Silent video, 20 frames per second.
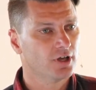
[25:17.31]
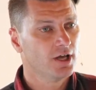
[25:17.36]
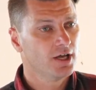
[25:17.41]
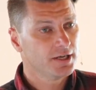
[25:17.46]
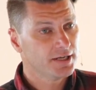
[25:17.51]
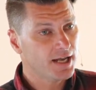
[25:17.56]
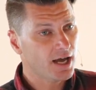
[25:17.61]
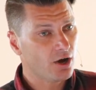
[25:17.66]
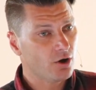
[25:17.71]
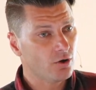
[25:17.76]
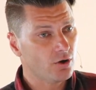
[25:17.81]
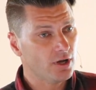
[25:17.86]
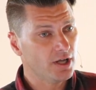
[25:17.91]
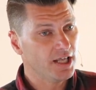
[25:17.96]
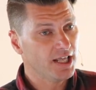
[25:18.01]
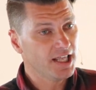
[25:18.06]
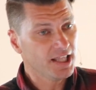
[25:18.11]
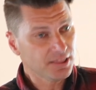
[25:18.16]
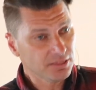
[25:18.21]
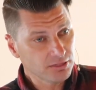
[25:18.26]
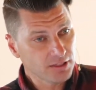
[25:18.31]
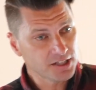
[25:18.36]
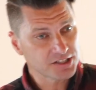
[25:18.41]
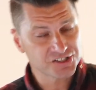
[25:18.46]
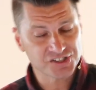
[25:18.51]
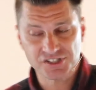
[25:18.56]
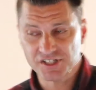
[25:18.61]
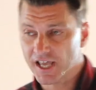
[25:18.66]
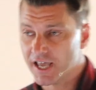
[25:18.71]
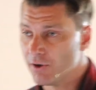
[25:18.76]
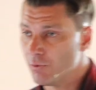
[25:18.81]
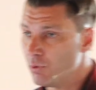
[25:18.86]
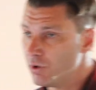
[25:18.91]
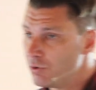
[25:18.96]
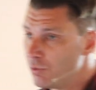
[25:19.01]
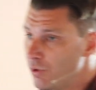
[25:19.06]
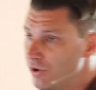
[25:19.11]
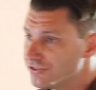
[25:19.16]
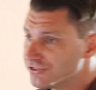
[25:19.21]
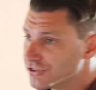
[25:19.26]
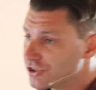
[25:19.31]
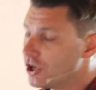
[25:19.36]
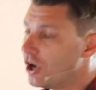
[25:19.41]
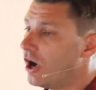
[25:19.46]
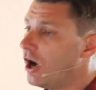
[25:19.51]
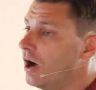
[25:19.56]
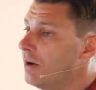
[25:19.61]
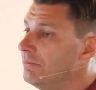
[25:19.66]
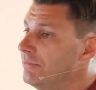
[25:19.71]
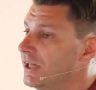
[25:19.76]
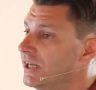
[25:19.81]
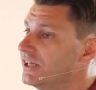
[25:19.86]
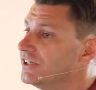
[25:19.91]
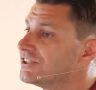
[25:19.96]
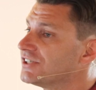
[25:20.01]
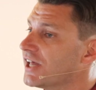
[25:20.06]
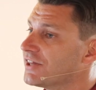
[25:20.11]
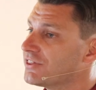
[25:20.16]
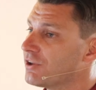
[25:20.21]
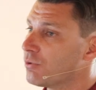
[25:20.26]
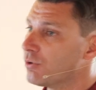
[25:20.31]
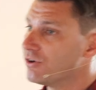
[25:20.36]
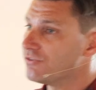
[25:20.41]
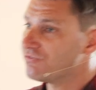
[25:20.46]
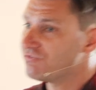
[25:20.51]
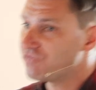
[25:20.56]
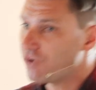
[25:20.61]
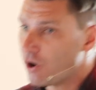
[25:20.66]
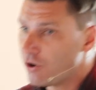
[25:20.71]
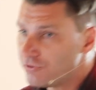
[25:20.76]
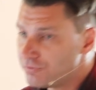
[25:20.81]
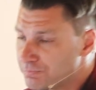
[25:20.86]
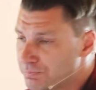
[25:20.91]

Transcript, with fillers: Now, in this day, what was common is that there were false